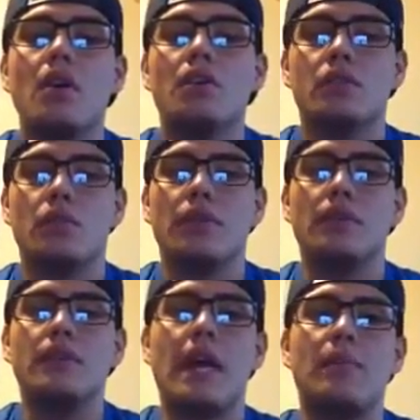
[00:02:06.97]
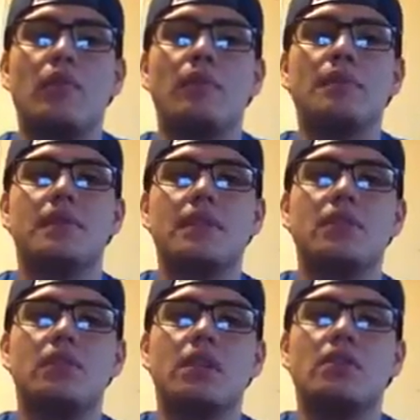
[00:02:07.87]
So with his hand movements and his
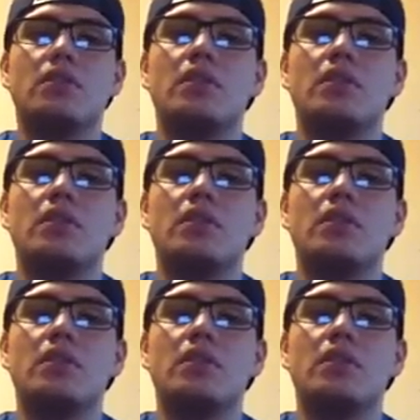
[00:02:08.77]
gestures,